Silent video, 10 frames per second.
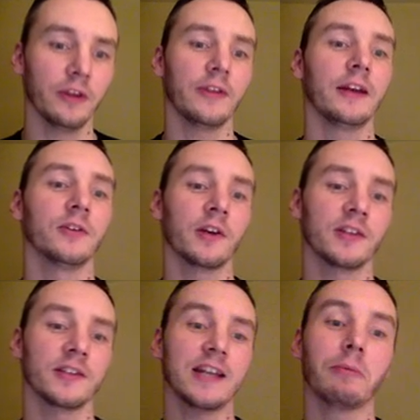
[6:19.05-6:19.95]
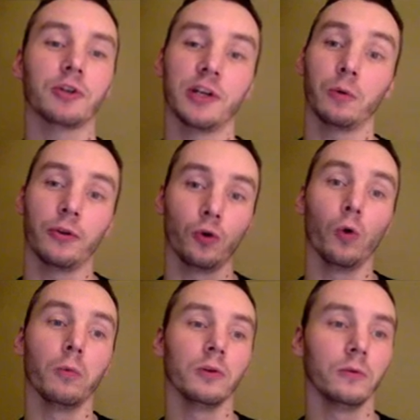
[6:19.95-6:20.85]
That is us establishing what the
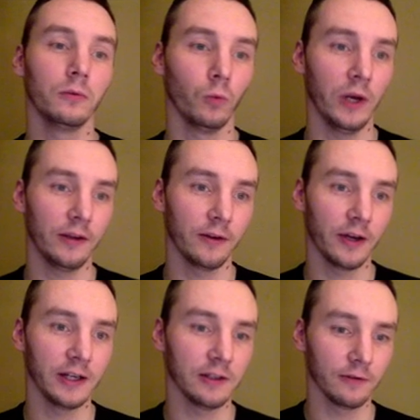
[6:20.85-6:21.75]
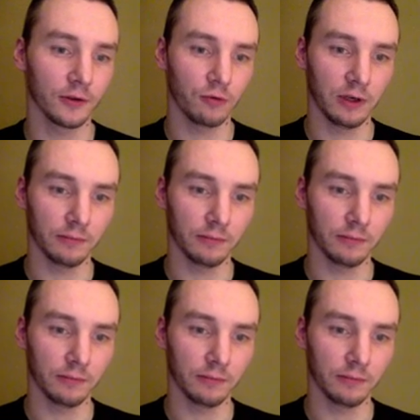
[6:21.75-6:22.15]
normal width and height of the screen